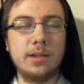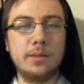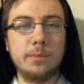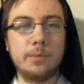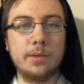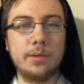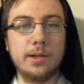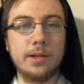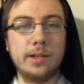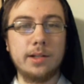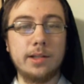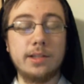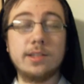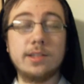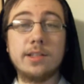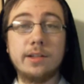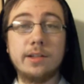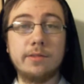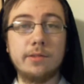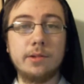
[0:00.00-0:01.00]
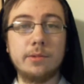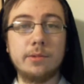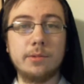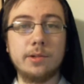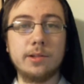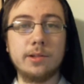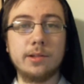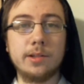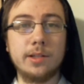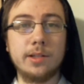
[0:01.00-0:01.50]
but it's definitely
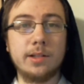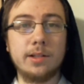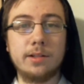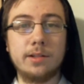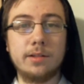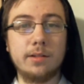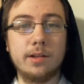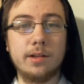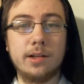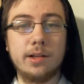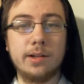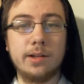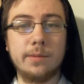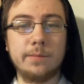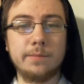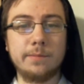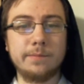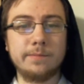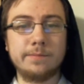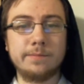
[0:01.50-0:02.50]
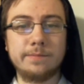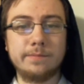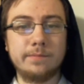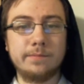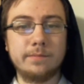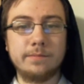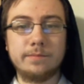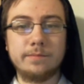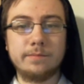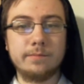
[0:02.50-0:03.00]
worth it.
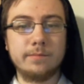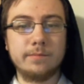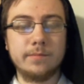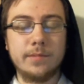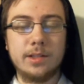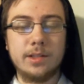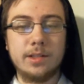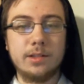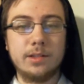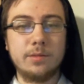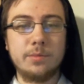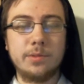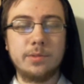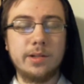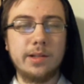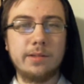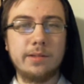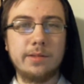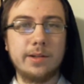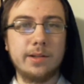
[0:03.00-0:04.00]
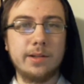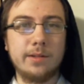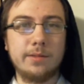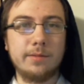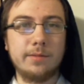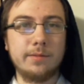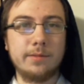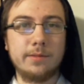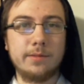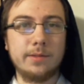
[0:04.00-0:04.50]
It's probably around
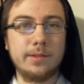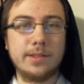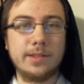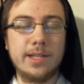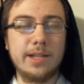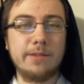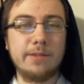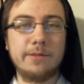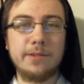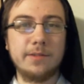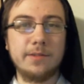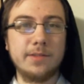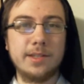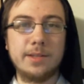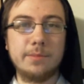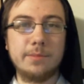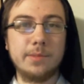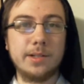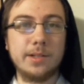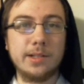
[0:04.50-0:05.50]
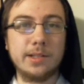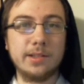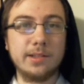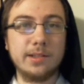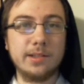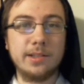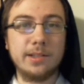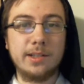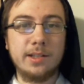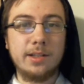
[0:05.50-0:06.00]
10 to 15 bucks,
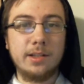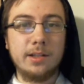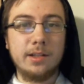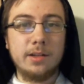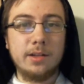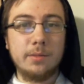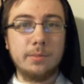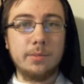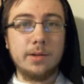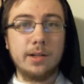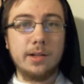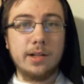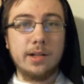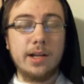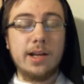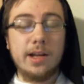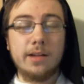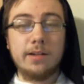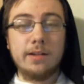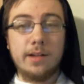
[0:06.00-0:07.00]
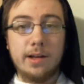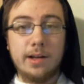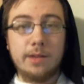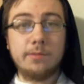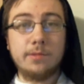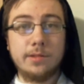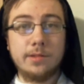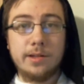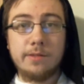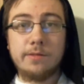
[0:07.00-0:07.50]
but I
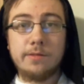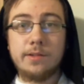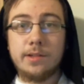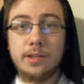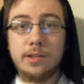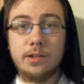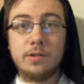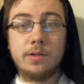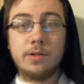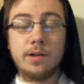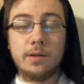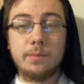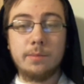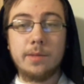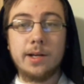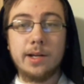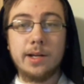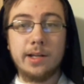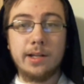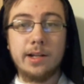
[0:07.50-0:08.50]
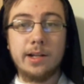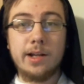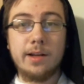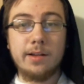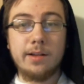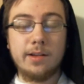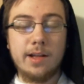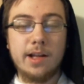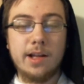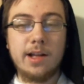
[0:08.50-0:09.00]
would definitely go out and buy it.
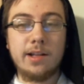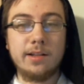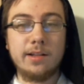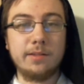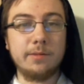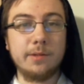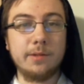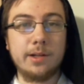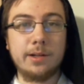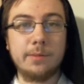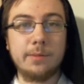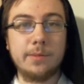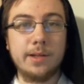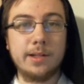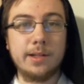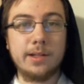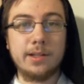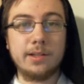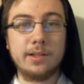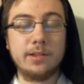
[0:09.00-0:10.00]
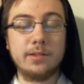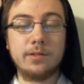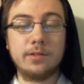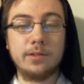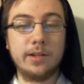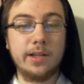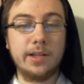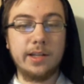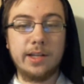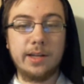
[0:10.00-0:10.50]
I'd highly recommend it. It's a
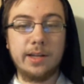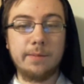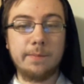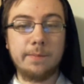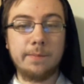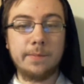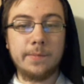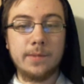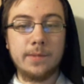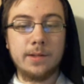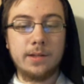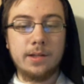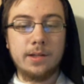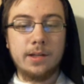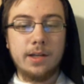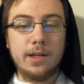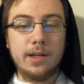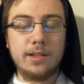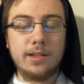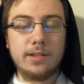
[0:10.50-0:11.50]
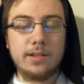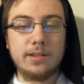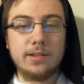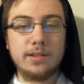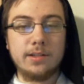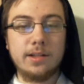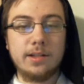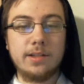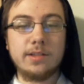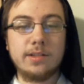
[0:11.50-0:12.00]
great game. It's
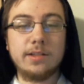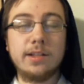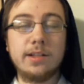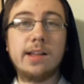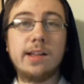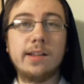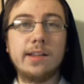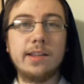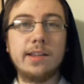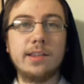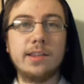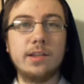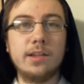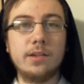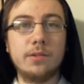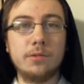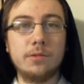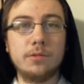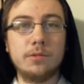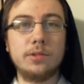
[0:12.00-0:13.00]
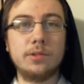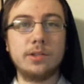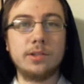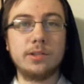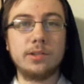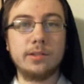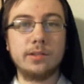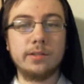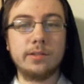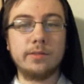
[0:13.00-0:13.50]
a lot like the
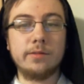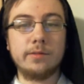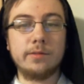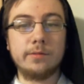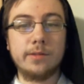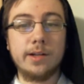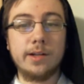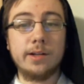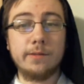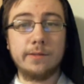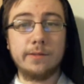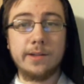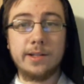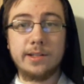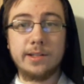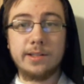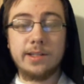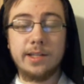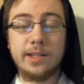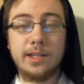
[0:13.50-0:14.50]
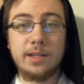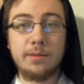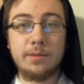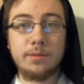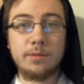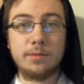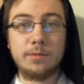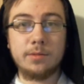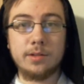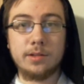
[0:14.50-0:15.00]
older Final Fantasy
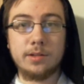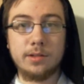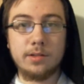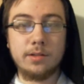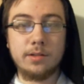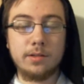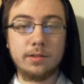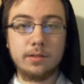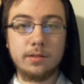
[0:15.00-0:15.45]
games, which